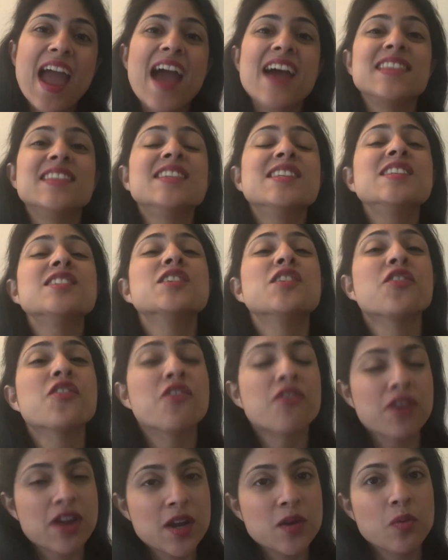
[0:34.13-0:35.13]
And this is a
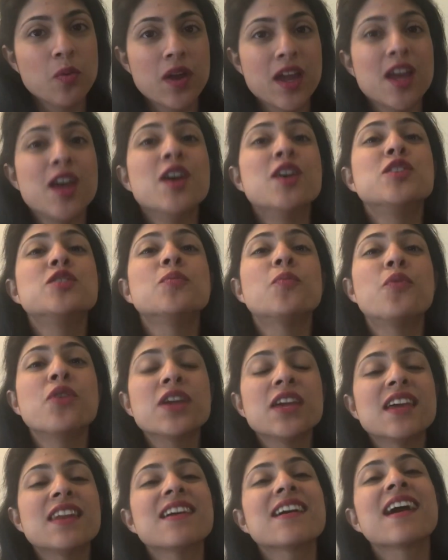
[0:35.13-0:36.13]
great way to
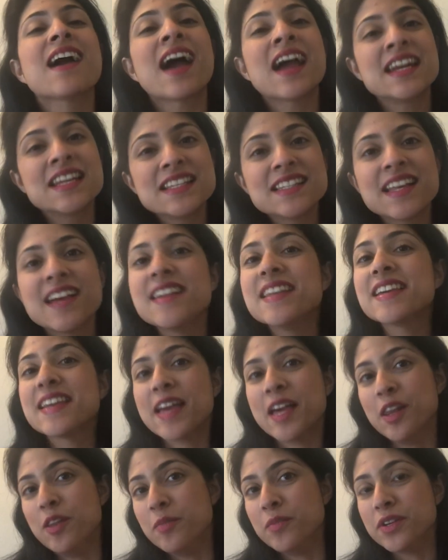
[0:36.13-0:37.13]
bring in a
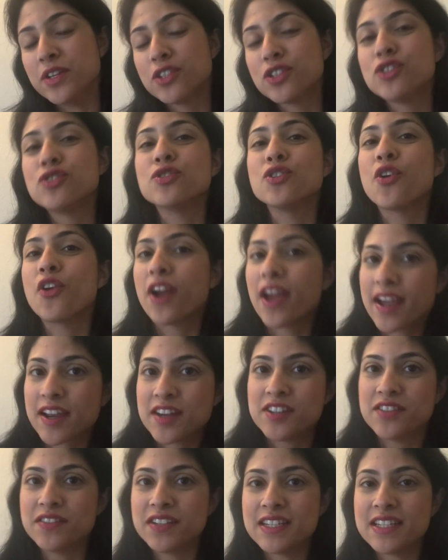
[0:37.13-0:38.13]
kinesthetic element to your
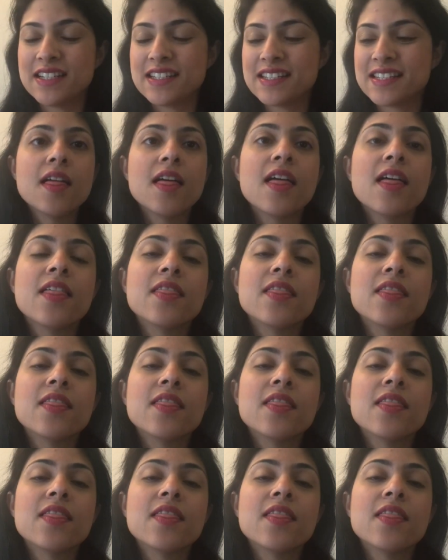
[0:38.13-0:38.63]
activities.